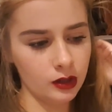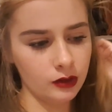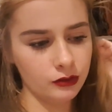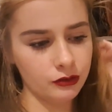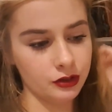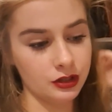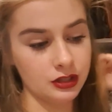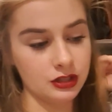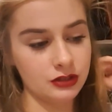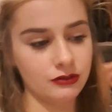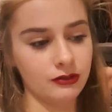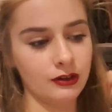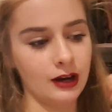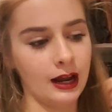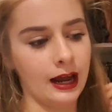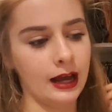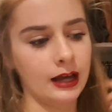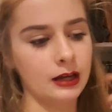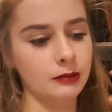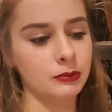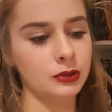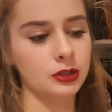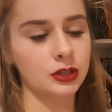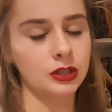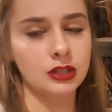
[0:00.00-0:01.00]
his flat,
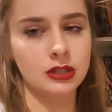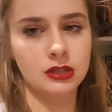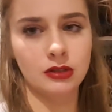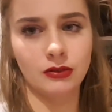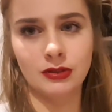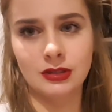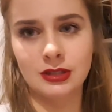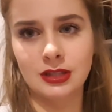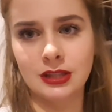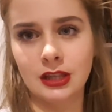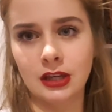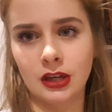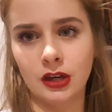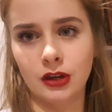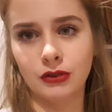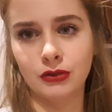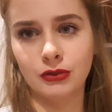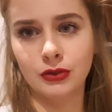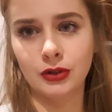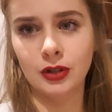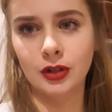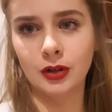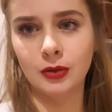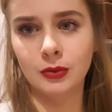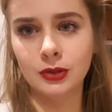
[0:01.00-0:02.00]
because obviously they go
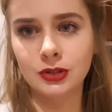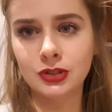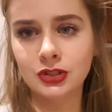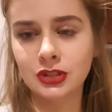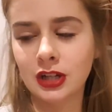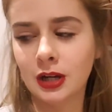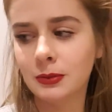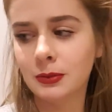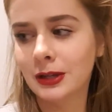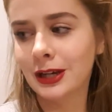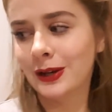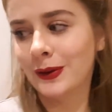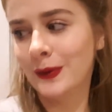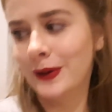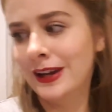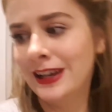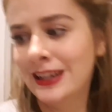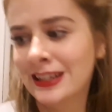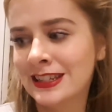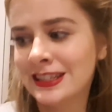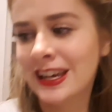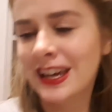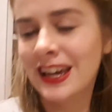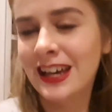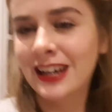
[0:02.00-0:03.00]
through a lot of washing up
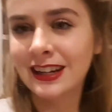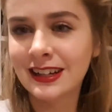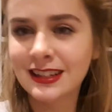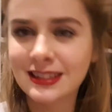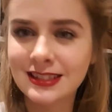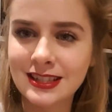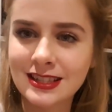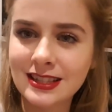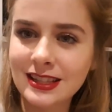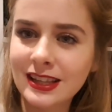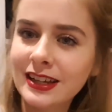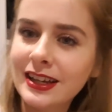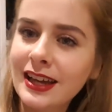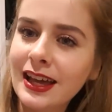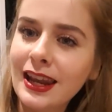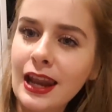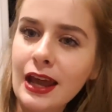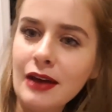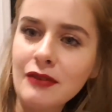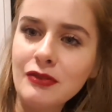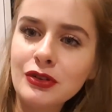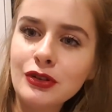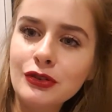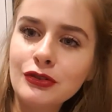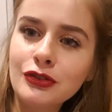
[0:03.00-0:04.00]
liquid, because there's like
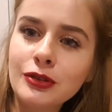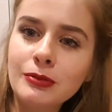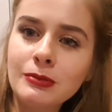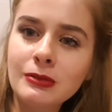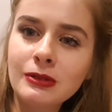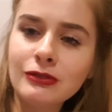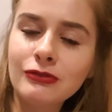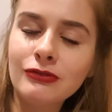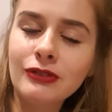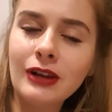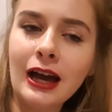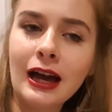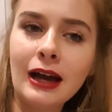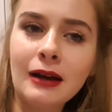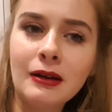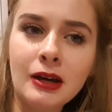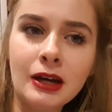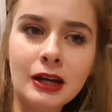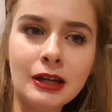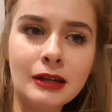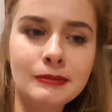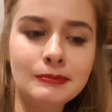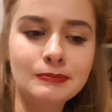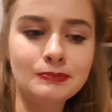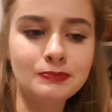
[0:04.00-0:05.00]
11 of them in a flat.
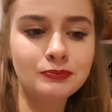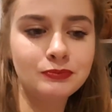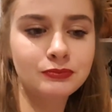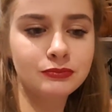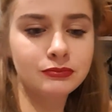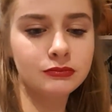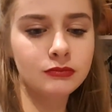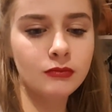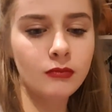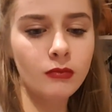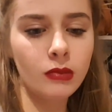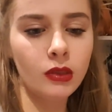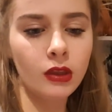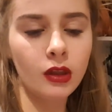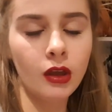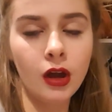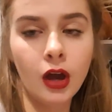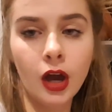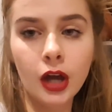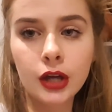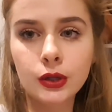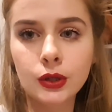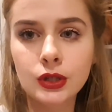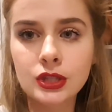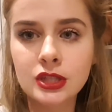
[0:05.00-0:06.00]

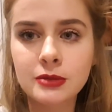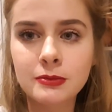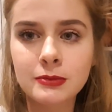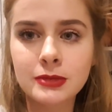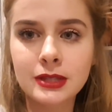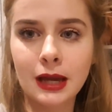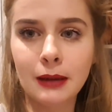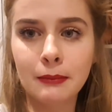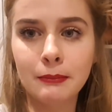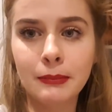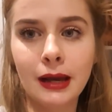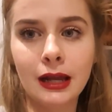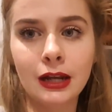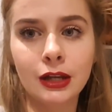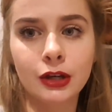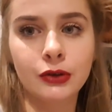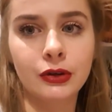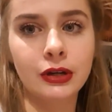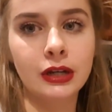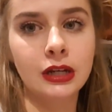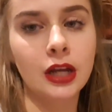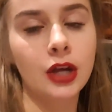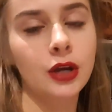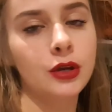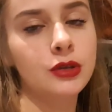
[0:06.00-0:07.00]
I got some San
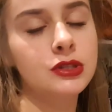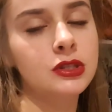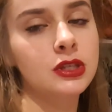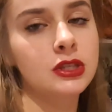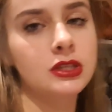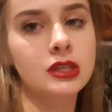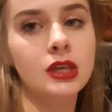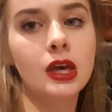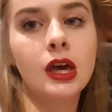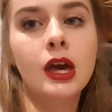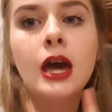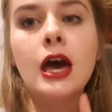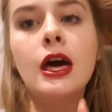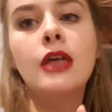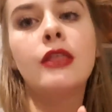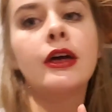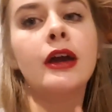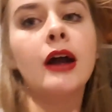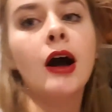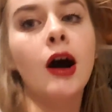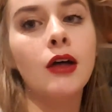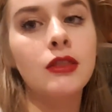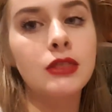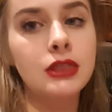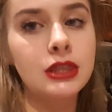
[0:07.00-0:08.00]
Pellegrinos, because
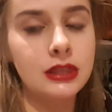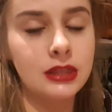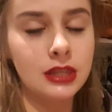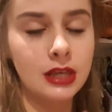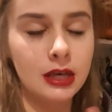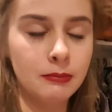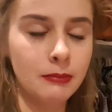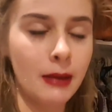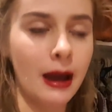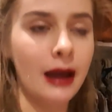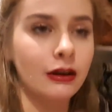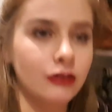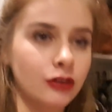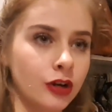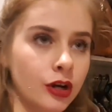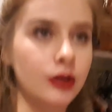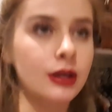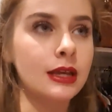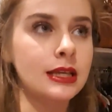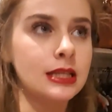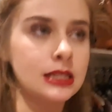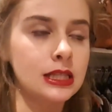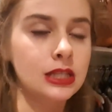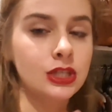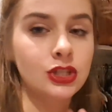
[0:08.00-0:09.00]
Macro
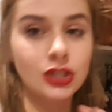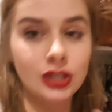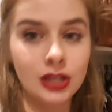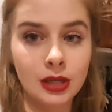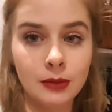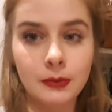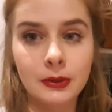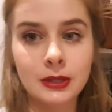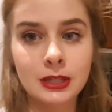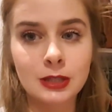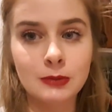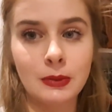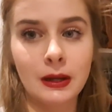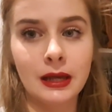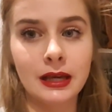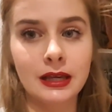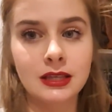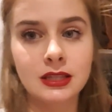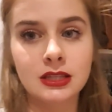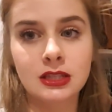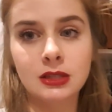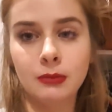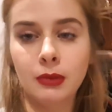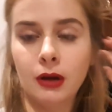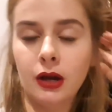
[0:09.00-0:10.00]
is the cheapest
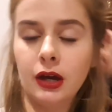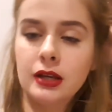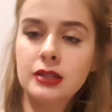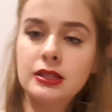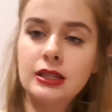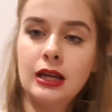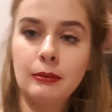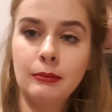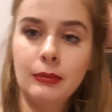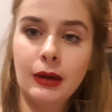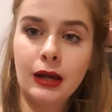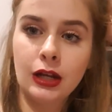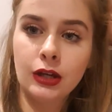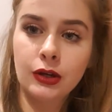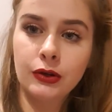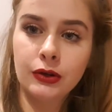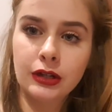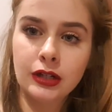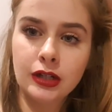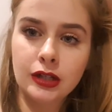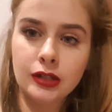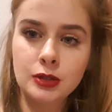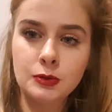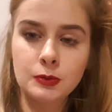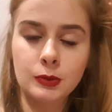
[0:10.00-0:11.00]
place to buy San
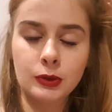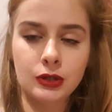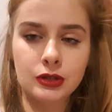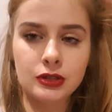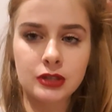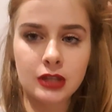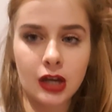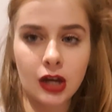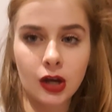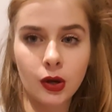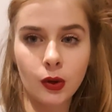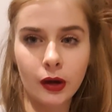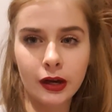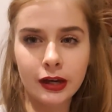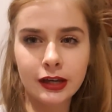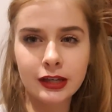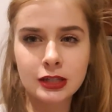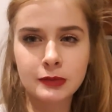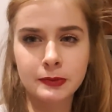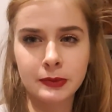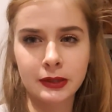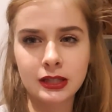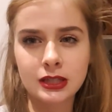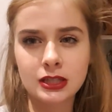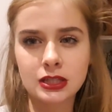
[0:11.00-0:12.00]
Pellegrinos, because they are quite
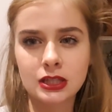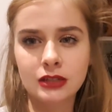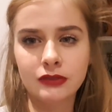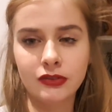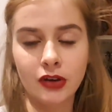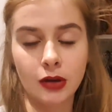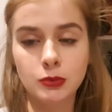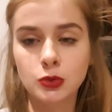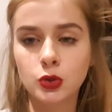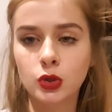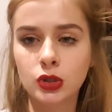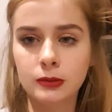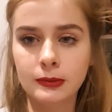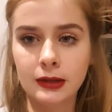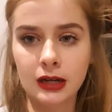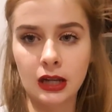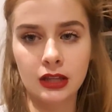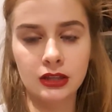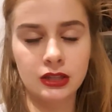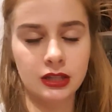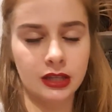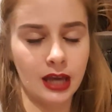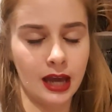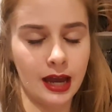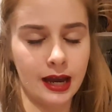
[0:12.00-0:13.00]
expensive. I'm talking about
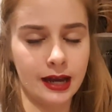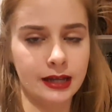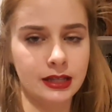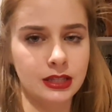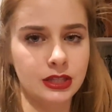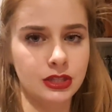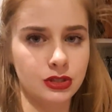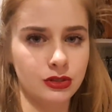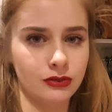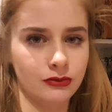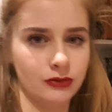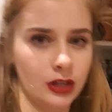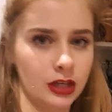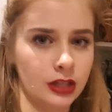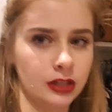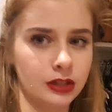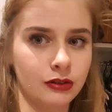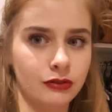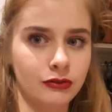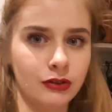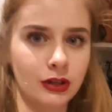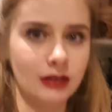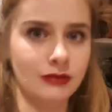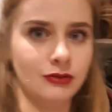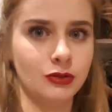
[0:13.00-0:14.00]
like the cans of like the
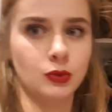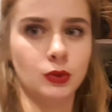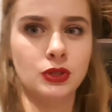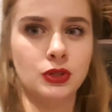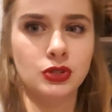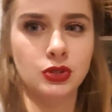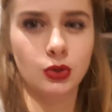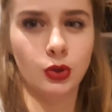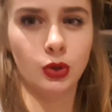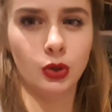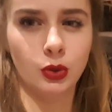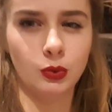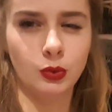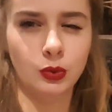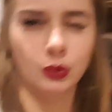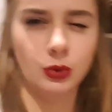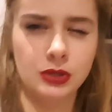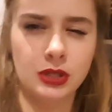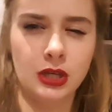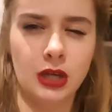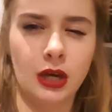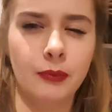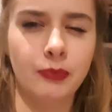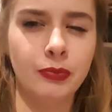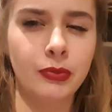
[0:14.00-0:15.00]
flavoured ones, not the
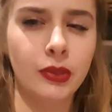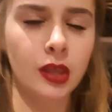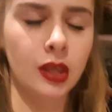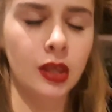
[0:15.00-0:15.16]
water.